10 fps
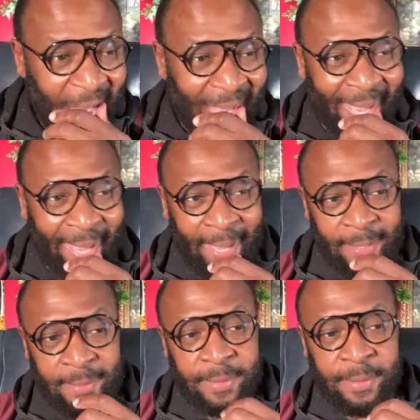
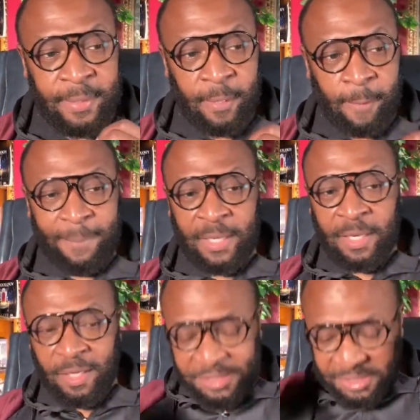And
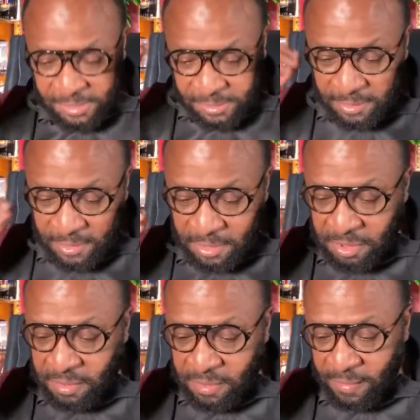because she's
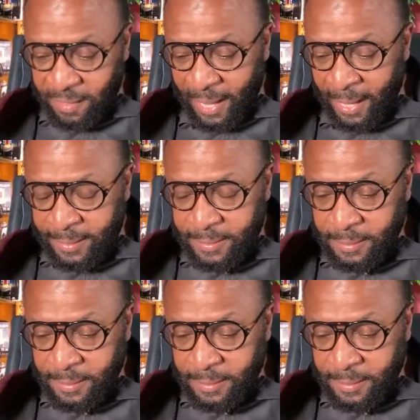conditioned to that,